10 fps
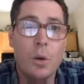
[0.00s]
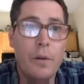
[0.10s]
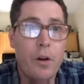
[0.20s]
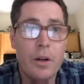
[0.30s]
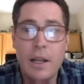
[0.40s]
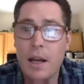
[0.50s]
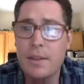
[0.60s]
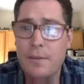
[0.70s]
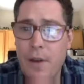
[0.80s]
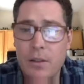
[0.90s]
So we've already
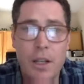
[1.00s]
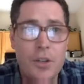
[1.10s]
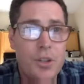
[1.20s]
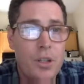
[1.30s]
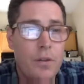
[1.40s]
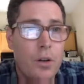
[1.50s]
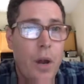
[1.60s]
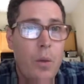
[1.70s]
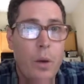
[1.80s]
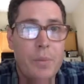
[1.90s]
got the foundations of a
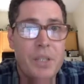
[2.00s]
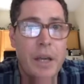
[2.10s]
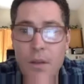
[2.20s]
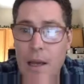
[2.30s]
great website.